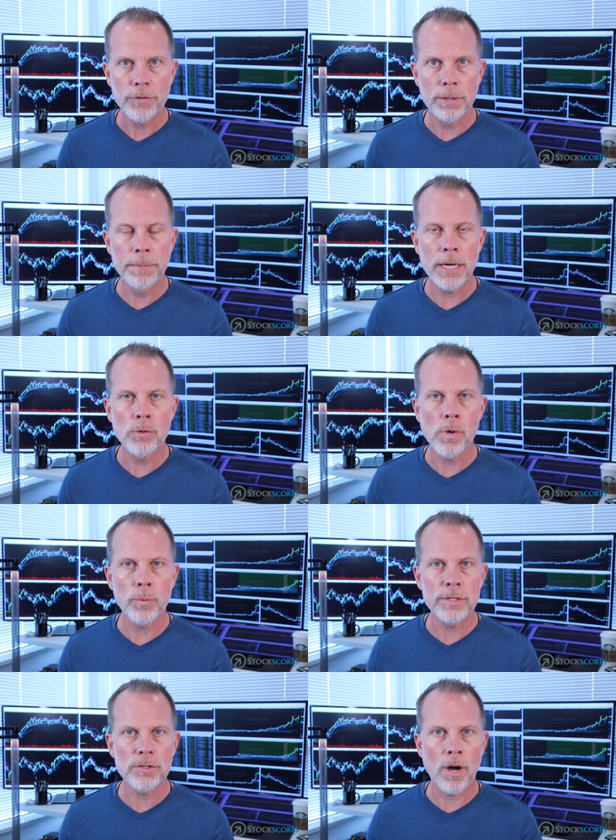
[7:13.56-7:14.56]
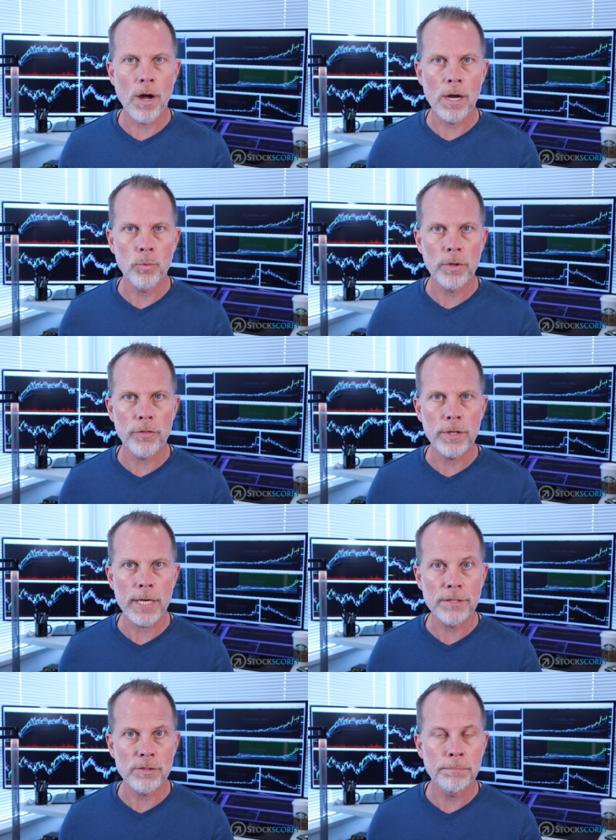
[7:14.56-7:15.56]
compared to what we saw with
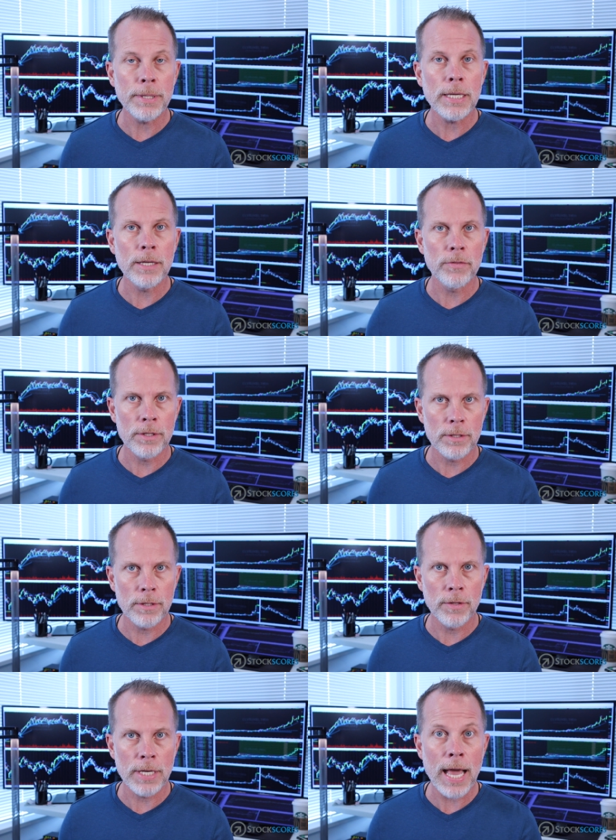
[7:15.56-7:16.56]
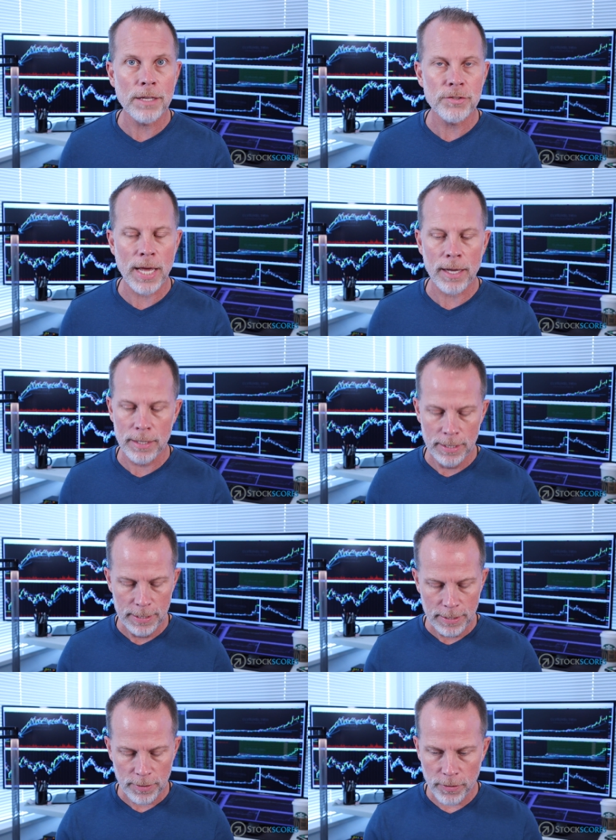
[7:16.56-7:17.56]
the S&P and the NASDAQ.
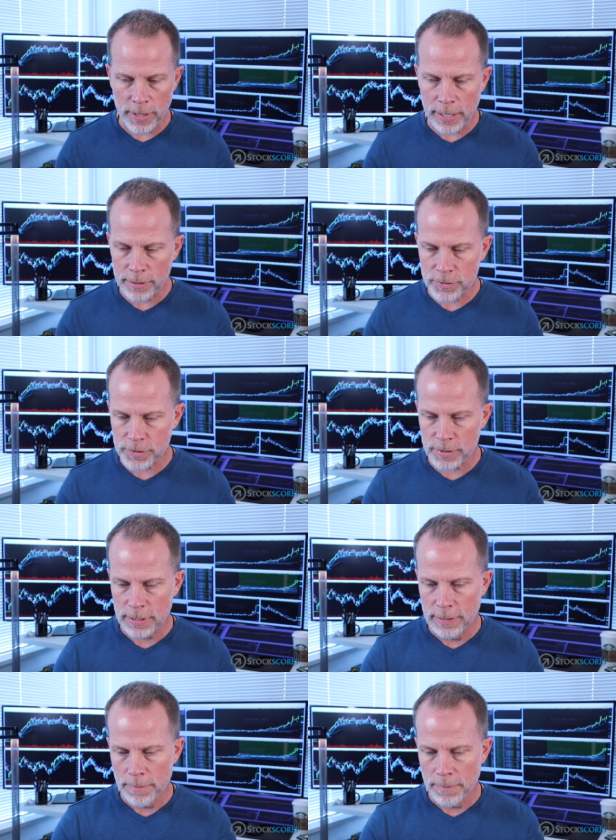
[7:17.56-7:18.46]
This